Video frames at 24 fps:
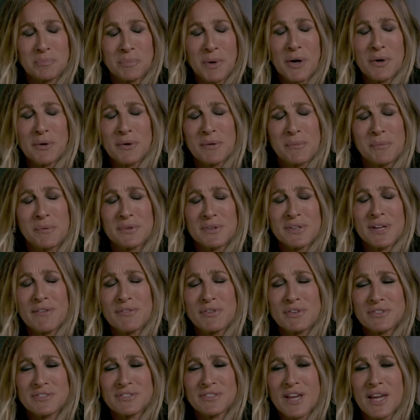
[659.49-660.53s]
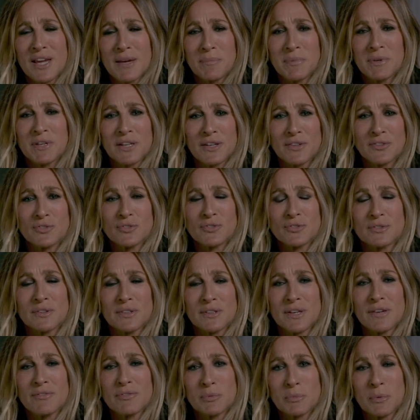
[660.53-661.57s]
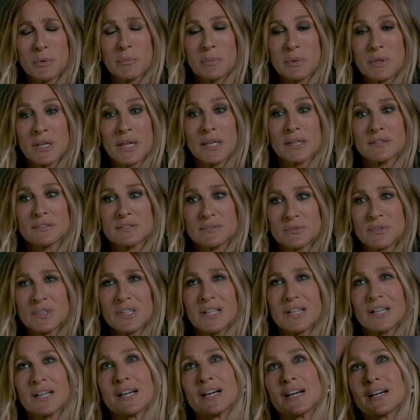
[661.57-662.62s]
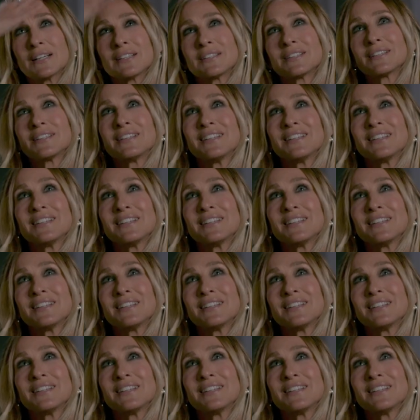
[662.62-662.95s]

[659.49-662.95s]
I will never say because everyone will be like, ah